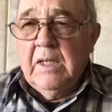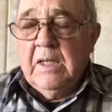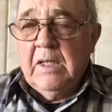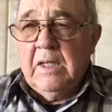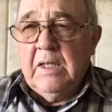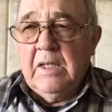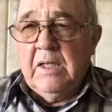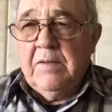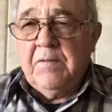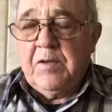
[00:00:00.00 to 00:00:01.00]
And
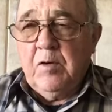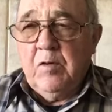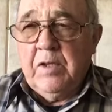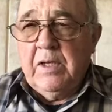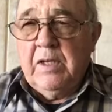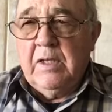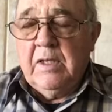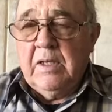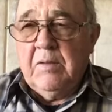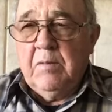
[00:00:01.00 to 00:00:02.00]
if so, then
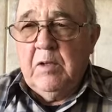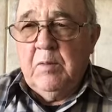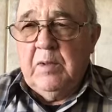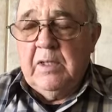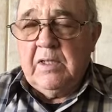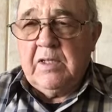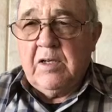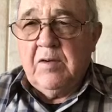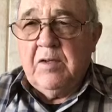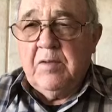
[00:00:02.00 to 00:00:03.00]
it will be
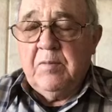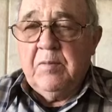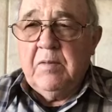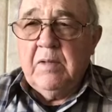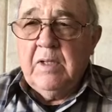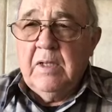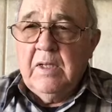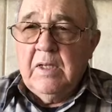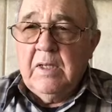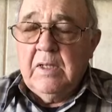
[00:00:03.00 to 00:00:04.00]
necessary to
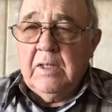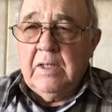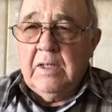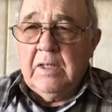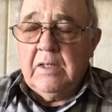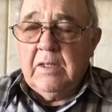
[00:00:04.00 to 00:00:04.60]
get